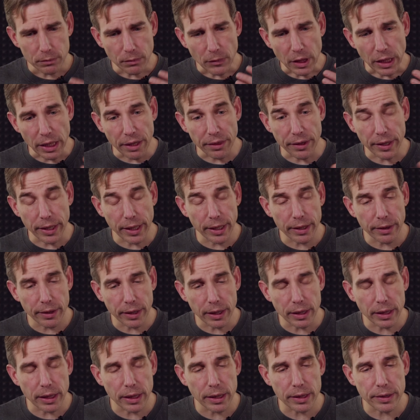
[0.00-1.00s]
And the next
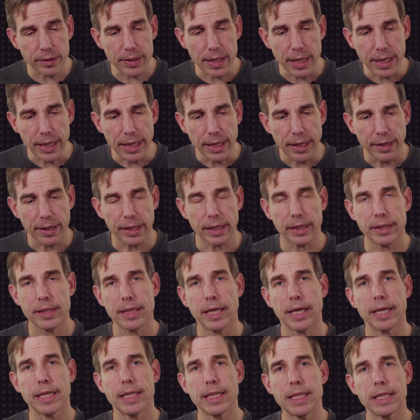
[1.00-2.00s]
thing is that
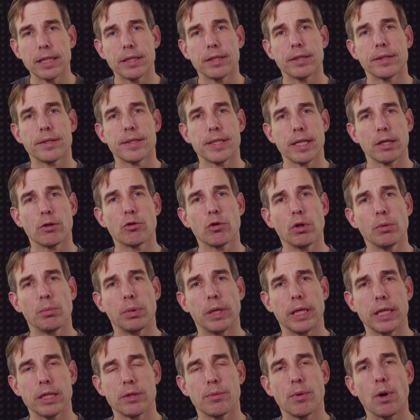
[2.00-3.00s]
I need a central
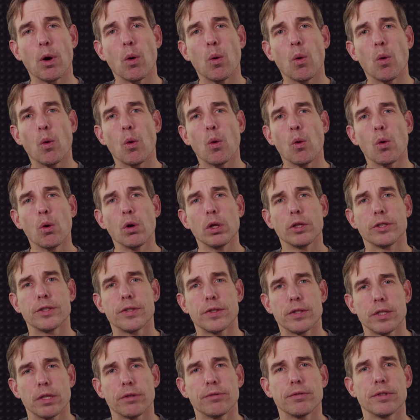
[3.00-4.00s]
place where all
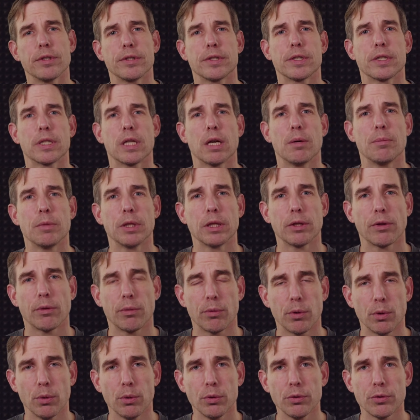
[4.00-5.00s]
stuff is coming
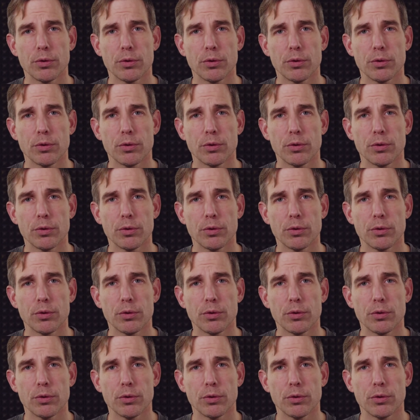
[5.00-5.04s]
through,